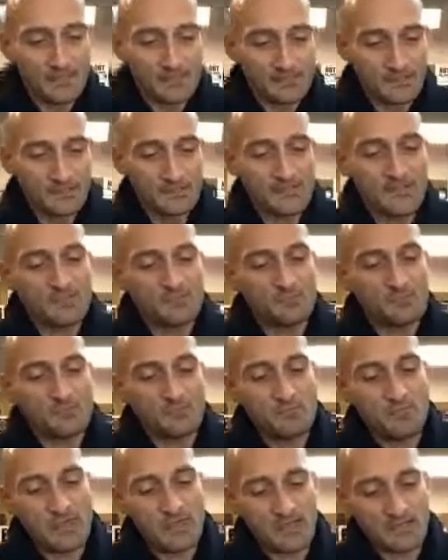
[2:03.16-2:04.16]
So this
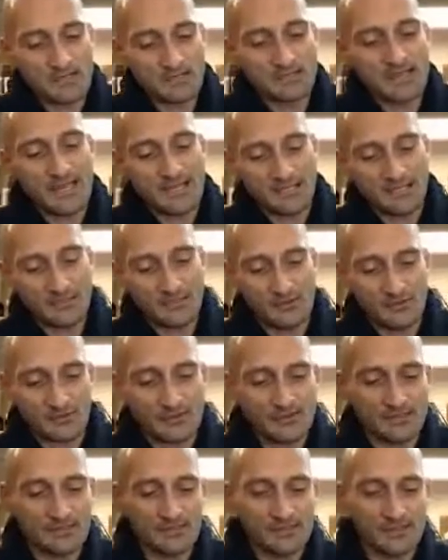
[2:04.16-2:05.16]
being textured on
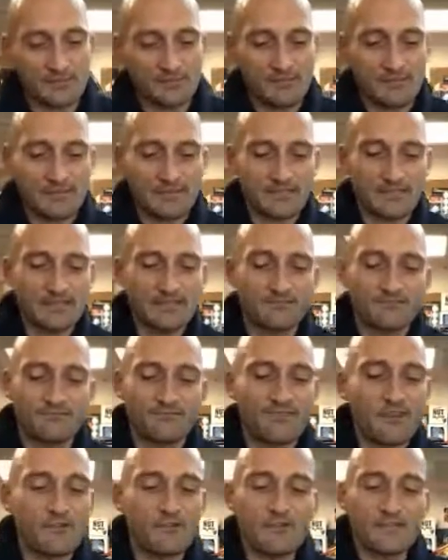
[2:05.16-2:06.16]
the inside means that it's
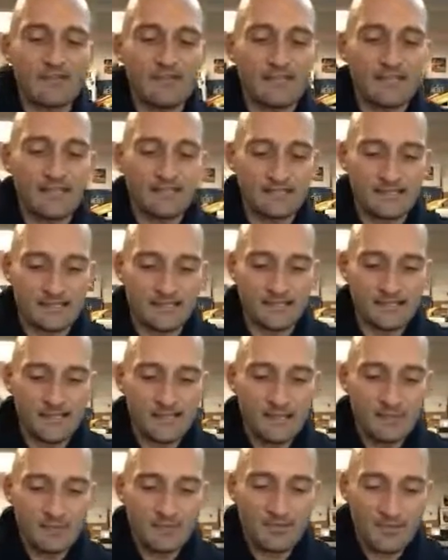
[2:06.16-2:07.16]
very easy,
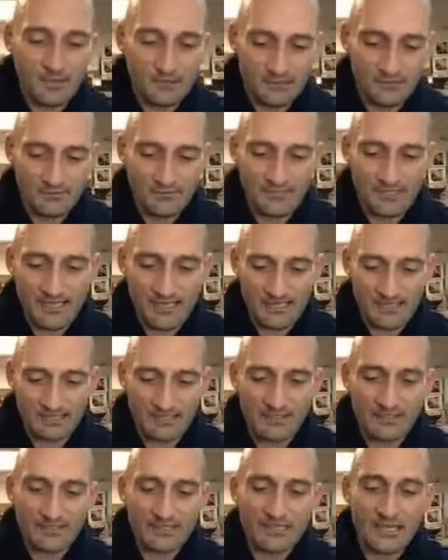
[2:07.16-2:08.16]
because of the
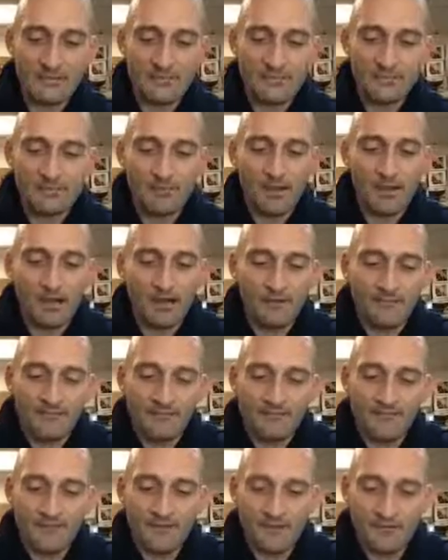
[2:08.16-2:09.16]
texture. This comes apart
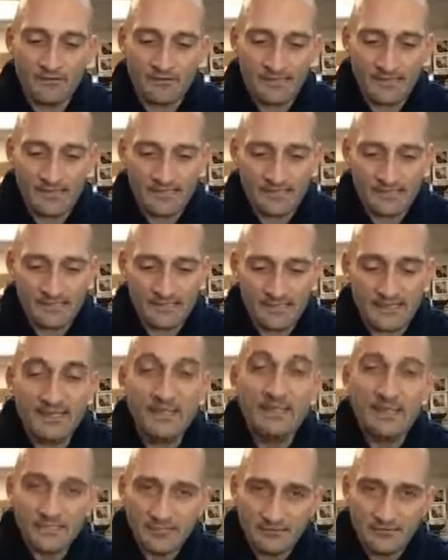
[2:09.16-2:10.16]
very easily.
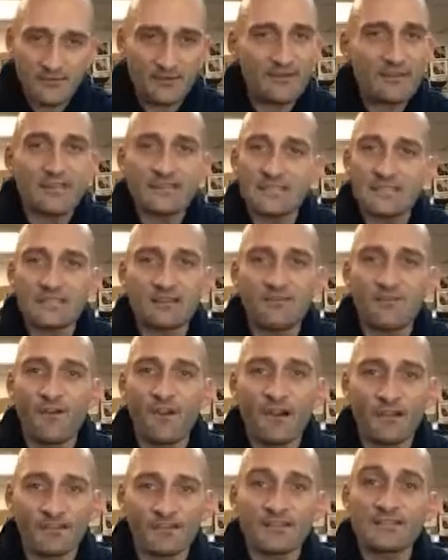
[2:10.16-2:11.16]
It's very easy to
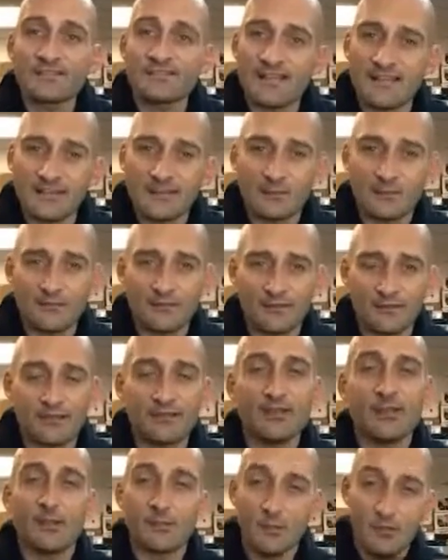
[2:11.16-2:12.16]
find the center of
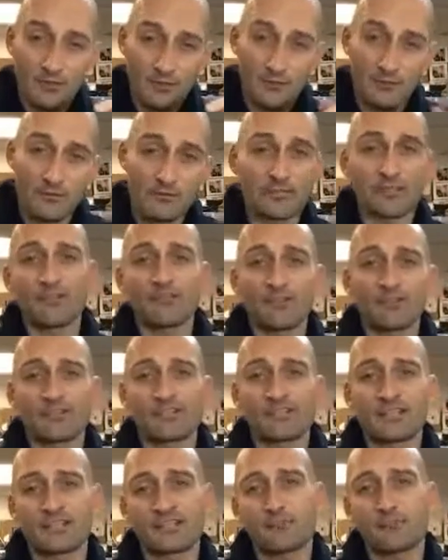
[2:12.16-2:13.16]
it while you're looking for the
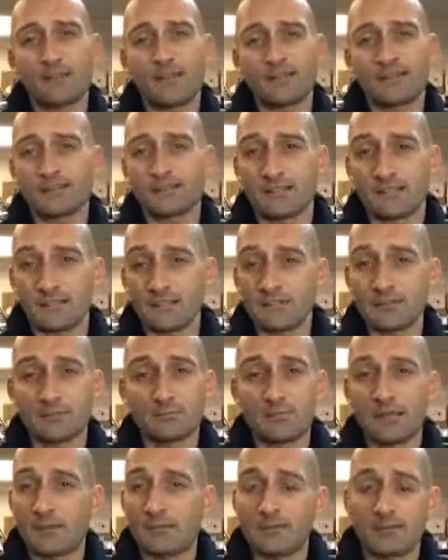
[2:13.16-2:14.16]
center pages in the
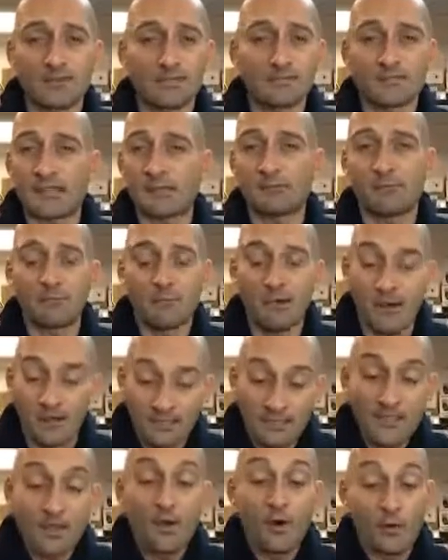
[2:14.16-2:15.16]
newspaper. Things come
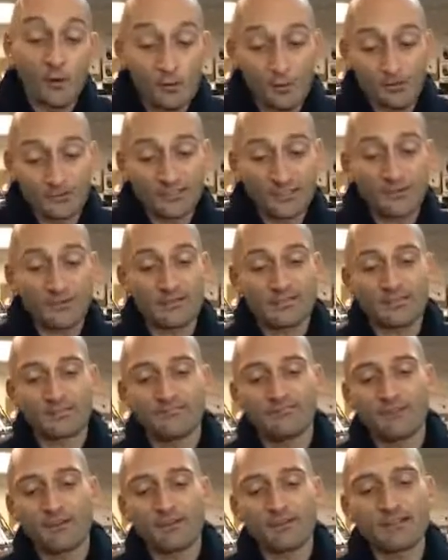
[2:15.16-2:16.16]
apart. Also, it's a
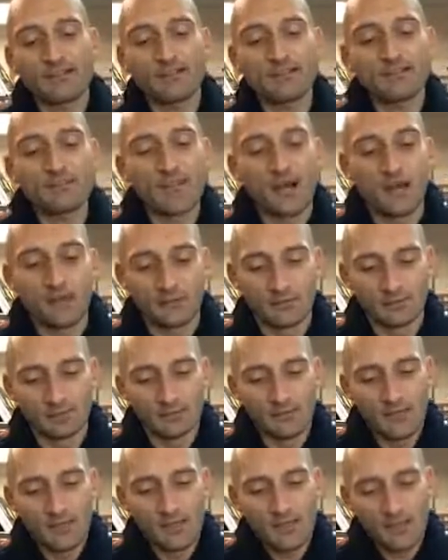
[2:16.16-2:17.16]
very dull